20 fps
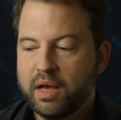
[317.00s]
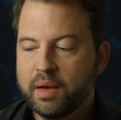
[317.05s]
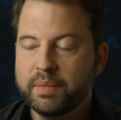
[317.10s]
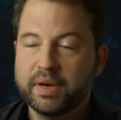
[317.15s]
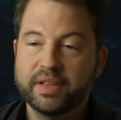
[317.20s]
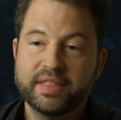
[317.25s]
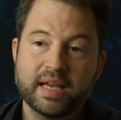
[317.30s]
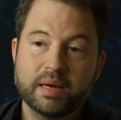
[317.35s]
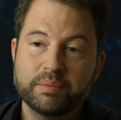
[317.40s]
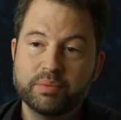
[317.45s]

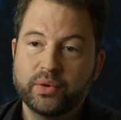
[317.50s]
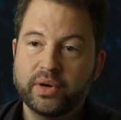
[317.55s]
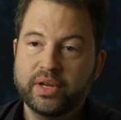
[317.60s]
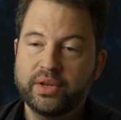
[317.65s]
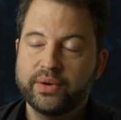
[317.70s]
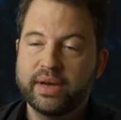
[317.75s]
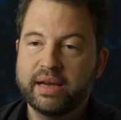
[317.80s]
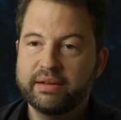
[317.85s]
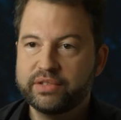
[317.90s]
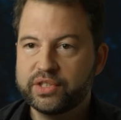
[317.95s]
But at that point,
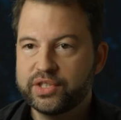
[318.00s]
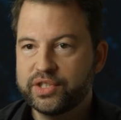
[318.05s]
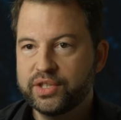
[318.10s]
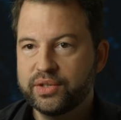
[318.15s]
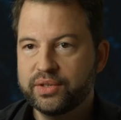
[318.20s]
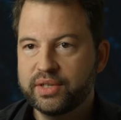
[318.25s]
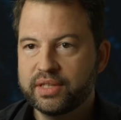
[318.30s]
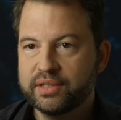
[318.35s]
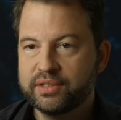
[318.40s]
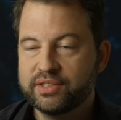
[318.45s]
you have to
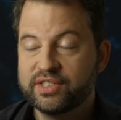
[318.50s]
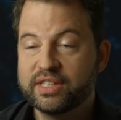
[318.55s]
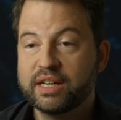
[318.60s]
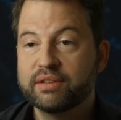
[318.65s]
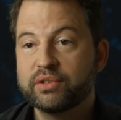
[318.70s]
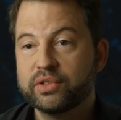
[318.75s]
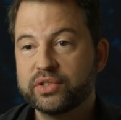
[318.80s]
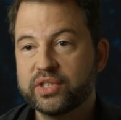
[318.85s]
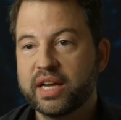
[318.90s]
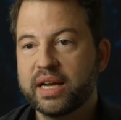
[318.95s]
shoot at
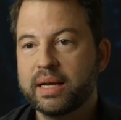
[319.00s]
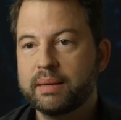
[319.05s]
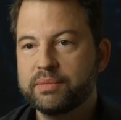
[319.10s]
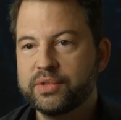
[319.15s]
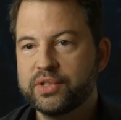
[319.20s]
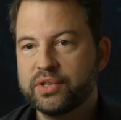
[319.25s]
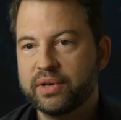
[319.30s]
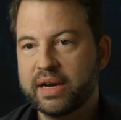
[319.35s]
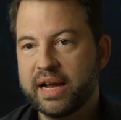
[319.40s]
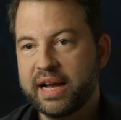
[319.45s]
several
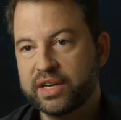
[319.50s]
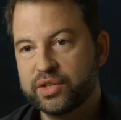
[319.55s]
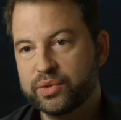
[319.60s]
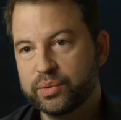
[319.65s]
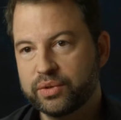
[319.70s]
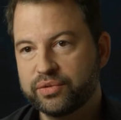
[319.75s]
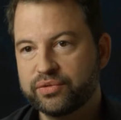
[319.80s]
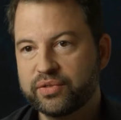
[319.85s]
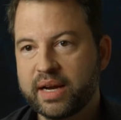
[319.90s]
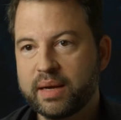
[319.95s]
times your
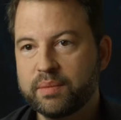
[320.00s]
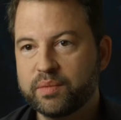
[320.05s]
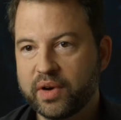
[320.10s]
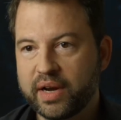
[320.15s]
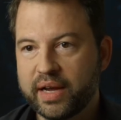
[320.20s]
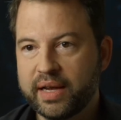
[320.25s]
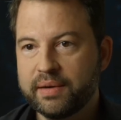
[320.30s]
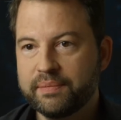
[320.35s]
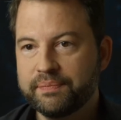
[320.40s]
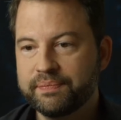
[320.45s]
actual frame
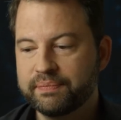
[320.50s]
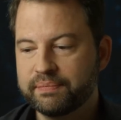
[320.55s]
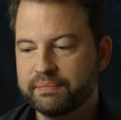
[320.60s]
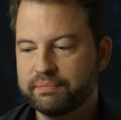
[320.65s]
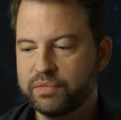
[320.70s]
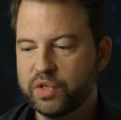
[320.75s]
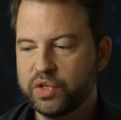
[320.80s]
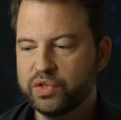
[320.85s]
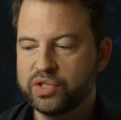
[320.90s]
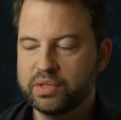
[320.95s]
rate,
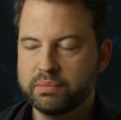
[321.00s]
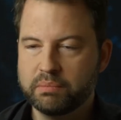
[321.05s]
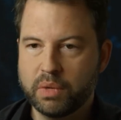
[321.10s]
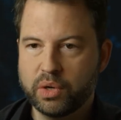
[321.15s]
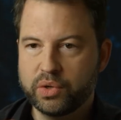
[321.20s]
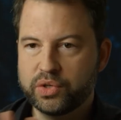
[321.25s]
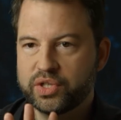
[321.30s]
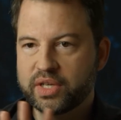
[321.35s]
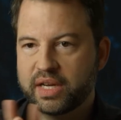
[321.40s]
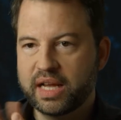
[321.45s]
do some
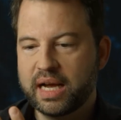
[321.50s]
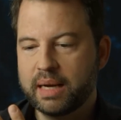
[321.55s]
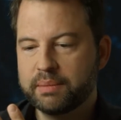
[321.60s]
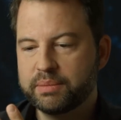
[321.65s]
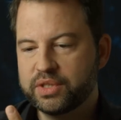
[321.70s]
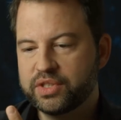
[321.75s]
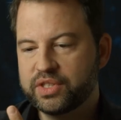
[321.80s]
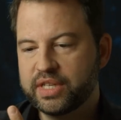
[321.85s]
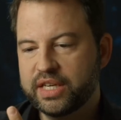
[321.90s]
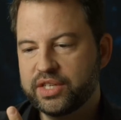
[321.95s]
motion
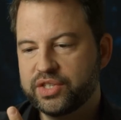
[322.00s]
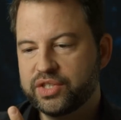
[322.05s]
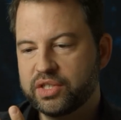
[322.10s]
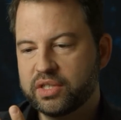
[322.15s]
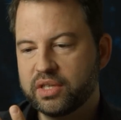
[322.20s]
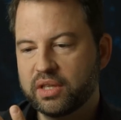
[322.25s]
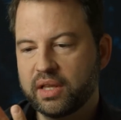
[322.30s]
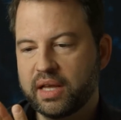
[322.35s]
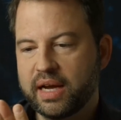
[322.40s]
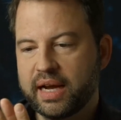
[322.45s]
compensation
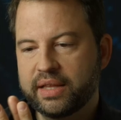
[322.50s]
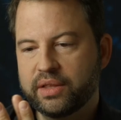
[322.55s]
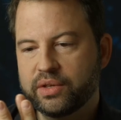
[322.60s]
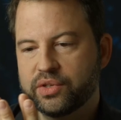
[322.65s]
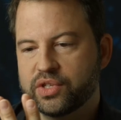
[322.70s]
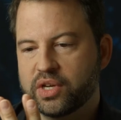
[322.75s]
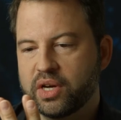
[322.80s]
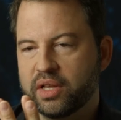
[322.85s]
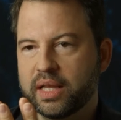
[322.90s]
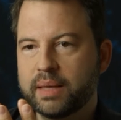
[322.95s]
to line
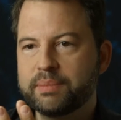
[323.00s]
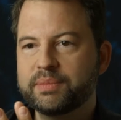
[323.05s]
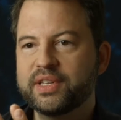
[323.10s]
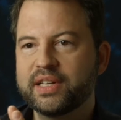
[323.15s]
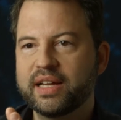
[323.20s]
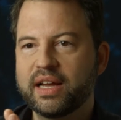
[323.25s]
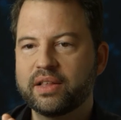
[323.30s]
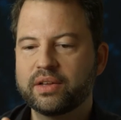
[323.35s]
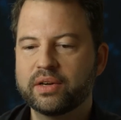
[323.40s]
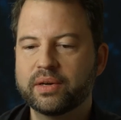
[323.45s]
those all up
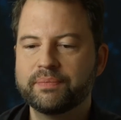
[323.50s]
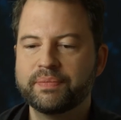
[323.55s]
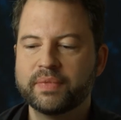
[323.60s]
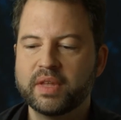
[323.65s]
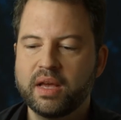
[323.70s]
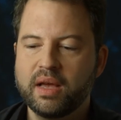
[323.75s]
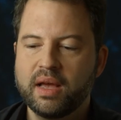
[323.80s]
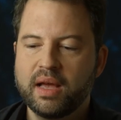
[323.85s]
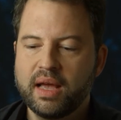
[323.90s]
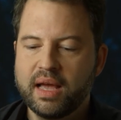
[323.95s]
together.
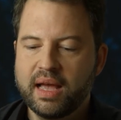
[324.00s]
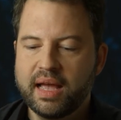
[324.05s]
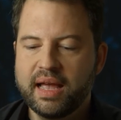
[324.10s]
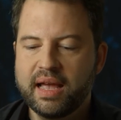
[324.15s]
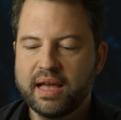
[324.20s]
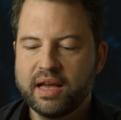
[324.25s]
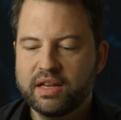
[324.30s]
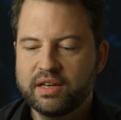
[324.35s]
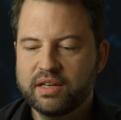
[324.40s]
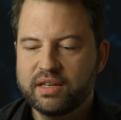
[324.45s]

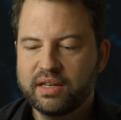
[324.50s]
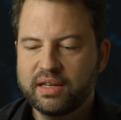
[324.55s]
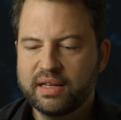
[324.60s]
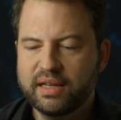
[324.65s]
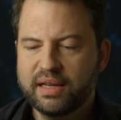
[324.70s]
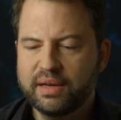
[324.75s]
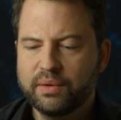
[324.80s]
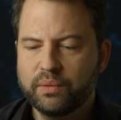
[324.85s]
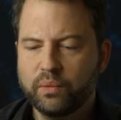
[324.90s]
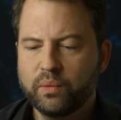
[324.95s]
And
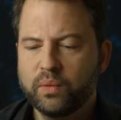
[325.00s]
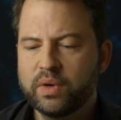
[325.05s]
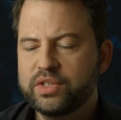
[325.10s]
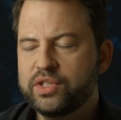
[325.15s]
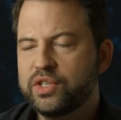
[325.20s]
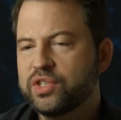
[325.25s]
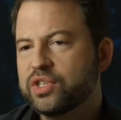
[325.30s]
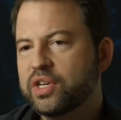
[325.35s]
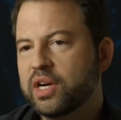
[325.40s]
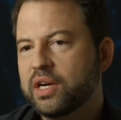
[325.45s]

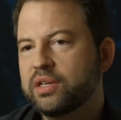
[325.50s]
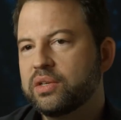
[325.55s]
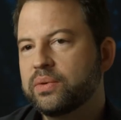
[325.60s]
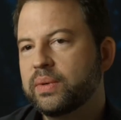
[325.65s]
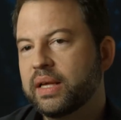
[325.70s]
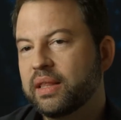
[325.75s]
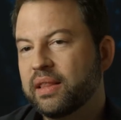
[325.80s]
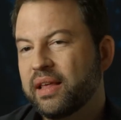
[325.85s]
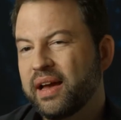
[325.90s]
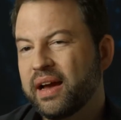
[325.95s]
once you start
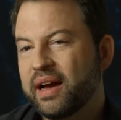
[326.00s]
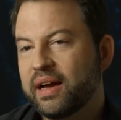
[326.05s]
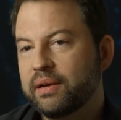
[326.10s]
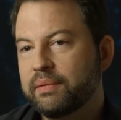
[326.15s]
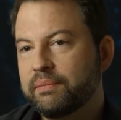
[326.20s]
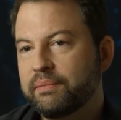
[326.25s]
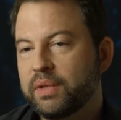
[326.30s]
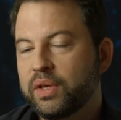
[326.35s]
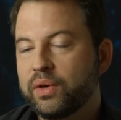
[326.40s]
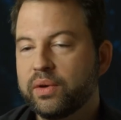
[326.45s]
doing
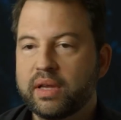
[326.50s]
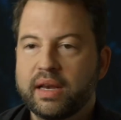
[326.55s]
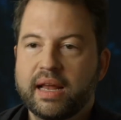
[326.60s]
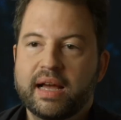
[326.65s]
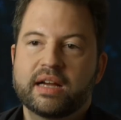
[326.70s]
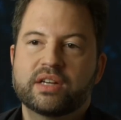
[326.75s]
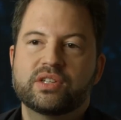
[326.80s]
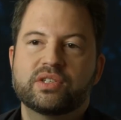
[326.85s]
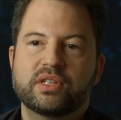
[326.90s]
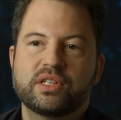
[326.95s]
that, you can
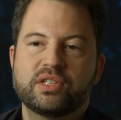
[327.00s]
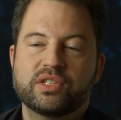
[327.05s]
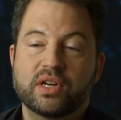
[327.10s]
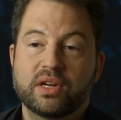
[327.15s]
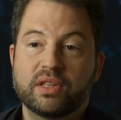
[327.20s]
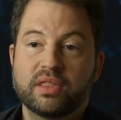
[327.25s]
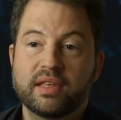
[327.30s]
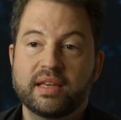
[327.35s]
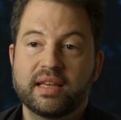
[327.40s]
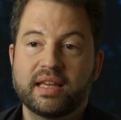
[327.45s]
actually
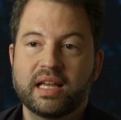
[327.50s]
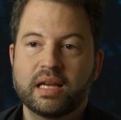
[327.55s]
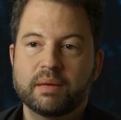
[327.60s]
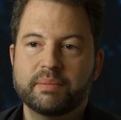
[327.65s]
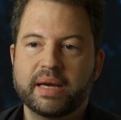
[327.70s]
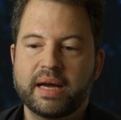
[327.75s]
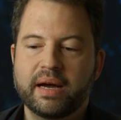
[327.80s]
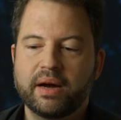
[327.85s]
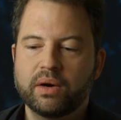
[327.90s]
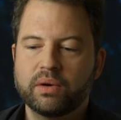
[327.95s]
start thinking
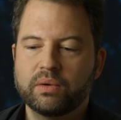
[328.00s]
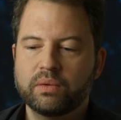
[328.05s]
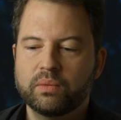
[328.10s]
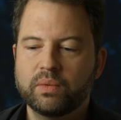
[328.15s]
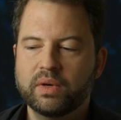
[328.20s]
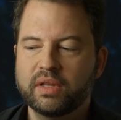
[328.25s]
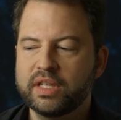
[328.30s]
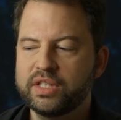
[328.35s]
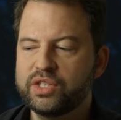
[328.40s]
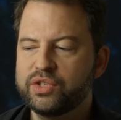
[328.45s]
about,
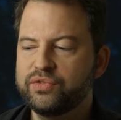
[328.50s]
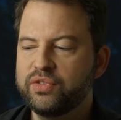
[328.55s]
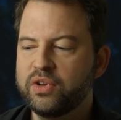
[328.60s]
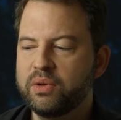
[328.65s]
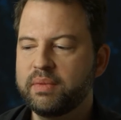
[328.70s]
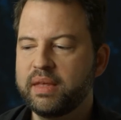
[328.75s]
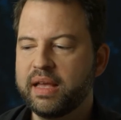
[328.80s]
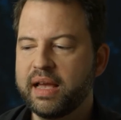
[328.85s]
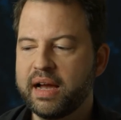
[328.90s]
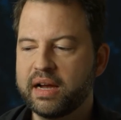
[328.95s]
well, let's
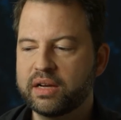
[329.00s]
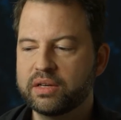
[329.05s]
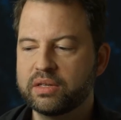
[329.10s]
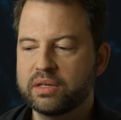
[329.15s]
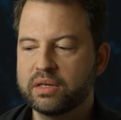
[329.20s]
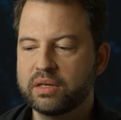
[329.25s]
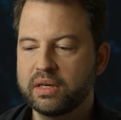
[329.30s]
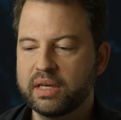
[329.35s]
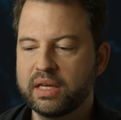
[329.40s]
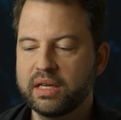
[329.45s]
film the
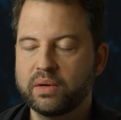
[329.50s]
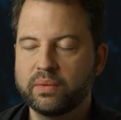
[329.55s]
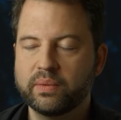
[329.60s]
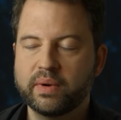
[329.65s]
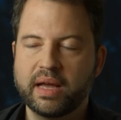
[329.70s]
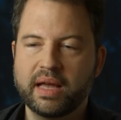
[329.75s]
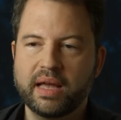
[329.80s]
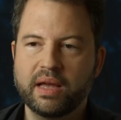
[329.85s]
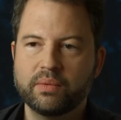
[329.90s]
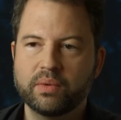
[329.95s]
actor in a
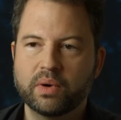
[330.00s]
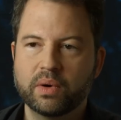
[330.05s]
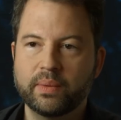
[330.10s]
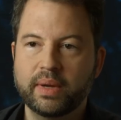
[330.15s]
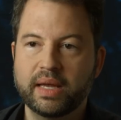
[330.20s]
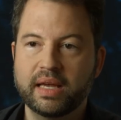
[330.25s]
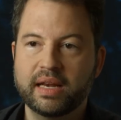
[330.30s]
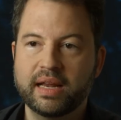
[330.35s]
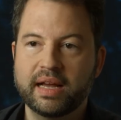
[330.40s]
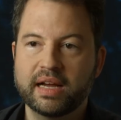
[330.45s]
way where
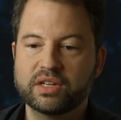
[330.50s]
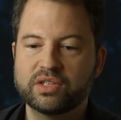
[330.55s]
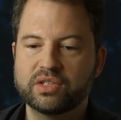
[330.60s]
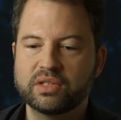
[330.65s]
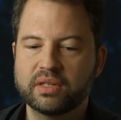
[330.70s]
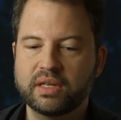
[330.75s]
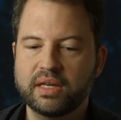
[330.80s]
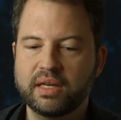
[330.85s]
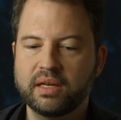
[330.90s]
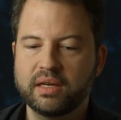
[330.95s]
we can
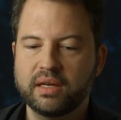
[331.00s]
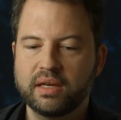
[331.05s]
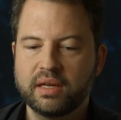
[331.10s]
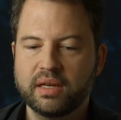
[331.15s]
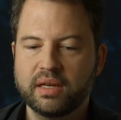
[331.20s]
actually